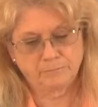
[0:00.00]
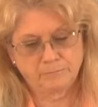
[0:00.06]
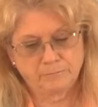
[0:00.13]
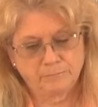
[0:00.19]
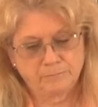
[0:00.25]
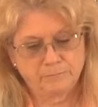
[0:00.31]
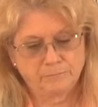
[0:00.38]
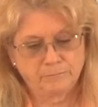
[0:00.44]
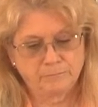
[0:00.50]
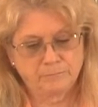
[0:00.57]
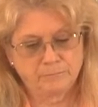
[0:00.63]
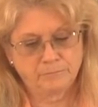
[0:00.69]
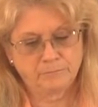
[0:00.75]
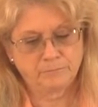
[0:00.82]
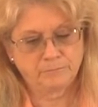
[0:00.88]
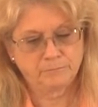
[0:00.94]

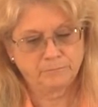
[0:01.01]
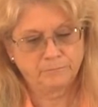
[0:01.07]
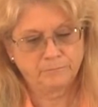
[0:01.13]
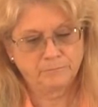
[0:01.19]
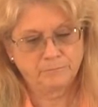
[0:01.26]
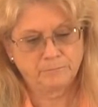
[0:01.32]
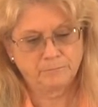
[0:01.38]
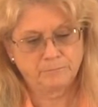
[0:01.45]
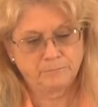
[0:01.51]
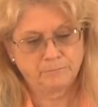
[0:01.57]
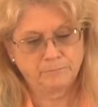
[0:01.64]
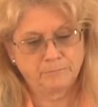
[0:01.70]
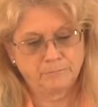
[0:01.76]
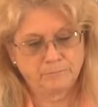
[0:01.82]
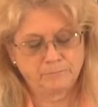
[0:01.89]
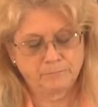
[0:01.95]

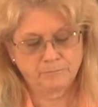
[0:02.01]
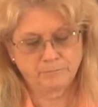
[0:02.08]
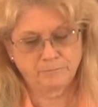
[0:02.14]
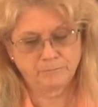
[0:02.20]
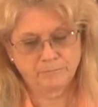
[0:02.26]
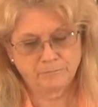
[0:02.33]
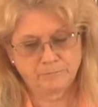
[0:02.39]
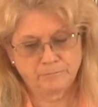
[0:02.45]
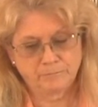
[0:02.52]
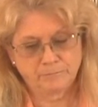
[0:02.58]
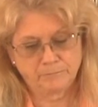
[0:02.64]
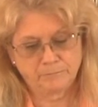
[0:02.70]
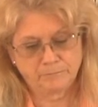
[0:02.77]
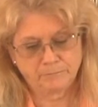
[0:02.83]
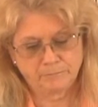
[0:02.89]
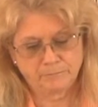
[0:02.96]

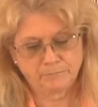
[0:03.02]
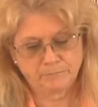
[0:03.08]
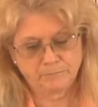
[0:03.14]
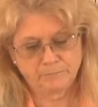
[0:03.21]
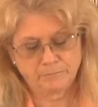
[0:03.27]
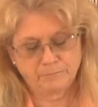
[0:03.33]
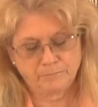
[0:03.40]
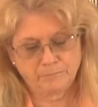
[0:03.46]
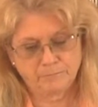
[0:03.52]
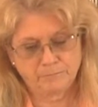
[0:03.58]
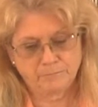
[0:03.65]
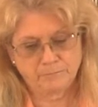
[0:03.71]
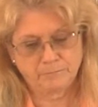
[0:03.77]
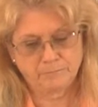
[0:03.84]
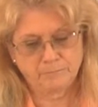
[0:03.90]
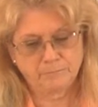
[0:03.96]

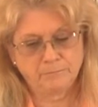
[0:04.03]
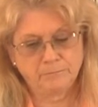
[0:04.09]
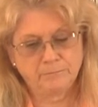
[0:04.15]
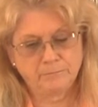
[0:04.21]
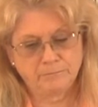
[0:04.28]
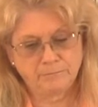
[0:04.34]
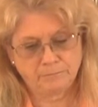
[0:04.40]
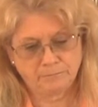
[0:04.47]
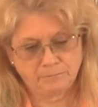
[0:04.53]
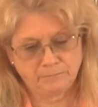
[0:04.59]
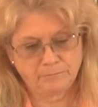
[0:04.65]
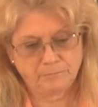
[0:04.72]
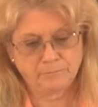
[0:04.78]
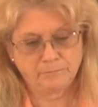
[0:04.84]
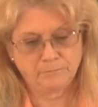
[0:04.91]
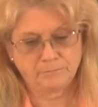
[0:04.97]

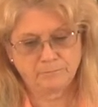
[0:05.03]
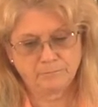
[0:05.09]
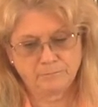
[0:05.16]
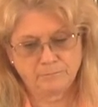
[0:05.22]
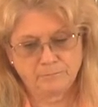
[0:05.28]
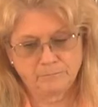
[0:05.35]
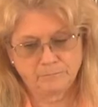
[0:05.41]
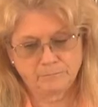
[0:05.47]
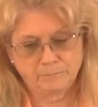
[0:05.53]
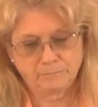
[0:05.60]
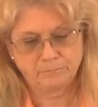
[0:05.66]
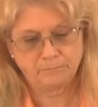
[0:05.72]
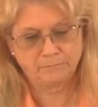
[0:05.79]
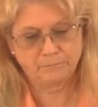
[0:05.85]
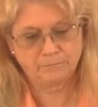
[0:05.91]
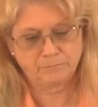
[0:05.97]

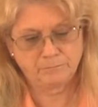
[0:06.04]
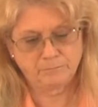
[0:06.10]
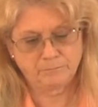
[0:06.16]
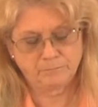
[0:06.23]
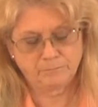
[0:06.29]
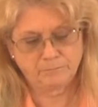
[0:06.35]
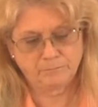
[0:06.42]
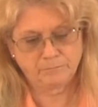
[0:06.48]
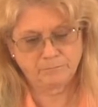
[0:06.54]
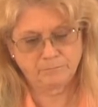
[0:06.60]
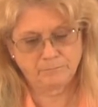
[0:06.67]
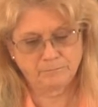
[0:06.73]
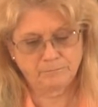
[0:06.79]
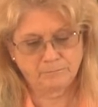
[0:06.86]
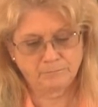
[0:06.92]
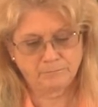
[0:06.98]

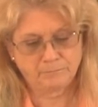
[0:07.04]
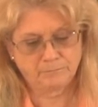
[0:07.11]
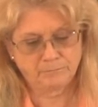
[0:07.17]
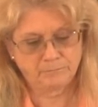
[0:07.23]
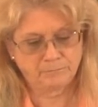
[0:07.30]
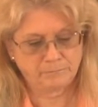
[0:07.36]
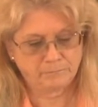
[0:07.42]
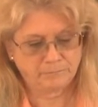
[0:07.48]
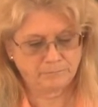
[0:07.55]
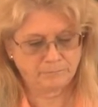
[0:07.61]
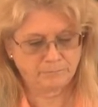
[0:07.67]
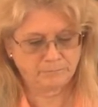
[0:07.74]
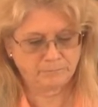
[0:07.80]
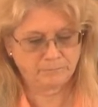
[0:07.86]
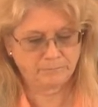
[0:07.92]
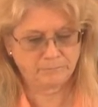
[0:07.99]
No words are spoken by the person on screen.